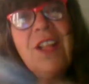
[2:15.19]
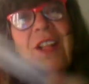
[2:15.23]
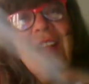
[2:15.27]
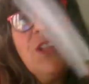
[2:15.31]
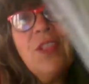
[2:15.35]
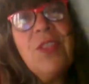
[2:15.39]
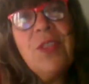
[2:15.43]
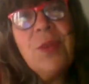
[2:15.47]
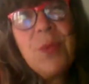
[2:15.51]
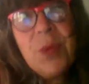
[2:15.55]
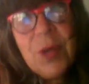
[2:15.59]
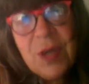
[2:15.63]

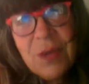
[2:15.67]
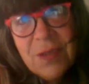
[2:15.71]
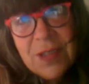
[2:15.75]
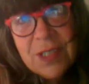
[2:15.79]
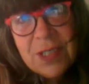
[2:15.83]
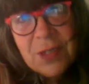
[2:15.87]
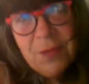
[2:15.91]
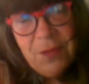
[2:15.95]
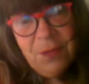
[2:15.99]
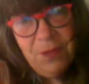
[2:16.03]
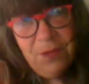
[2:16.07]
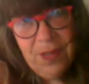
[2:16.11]
The perfect
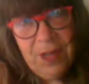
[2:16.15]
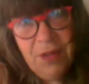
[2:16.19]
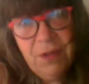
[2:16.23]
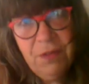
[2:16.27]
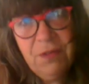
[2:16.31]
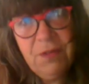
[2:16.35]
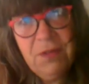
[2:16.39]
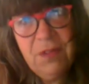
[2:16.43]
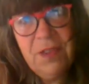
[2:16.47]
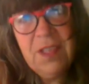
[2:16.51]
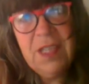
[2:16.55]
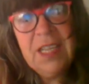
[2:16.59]

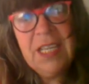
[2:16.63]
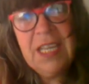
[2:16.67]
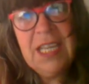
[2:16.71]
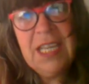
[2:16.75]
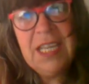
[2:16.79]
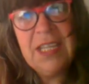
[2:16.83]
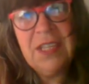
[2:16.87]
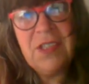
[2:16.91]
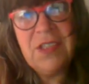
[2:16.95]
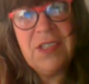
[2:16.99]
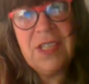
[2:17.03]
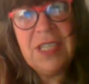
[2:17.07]
fifth
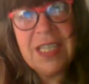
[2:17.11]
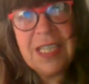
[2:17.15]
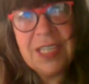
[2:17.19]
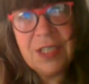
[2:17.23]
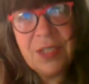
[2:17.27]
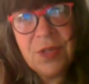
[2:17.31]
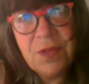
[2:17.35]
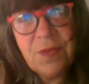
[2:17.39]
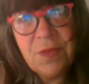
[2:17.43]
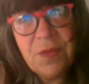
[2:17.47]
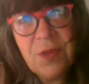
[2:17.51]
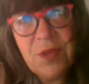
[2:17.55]
is the
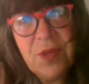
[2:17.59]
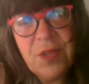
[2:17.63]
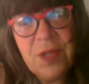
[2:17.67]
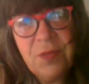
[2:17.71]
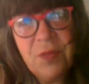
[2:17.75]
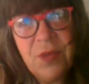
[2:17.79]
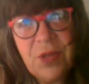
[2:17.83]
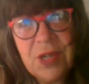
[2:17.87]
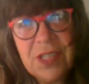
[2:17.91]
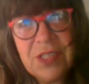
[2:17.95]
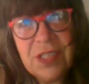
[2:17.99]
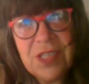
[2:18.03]
interval that
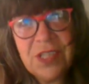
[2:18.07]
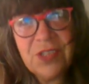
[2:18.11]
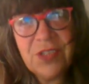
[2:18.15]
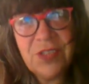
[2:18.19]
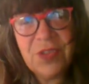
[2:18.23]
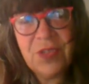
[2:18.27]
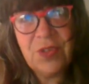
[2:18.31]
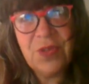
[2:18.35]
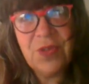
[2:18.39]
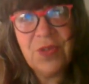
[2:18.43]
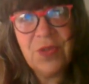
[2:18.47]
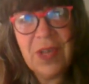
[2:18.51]
brings us to
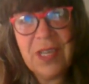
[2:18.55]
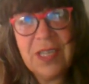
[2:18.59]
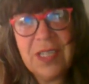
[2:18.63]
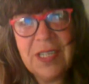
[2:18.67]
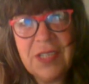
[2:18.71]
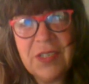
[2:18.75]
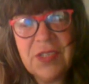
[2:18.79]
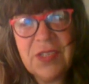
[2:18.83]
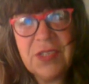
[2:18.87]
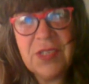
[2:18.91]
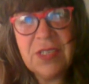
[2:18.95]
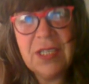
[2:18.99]
the
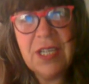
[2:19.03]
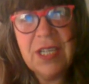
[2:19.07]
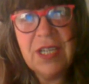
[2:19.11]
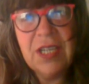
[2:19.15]
greatest,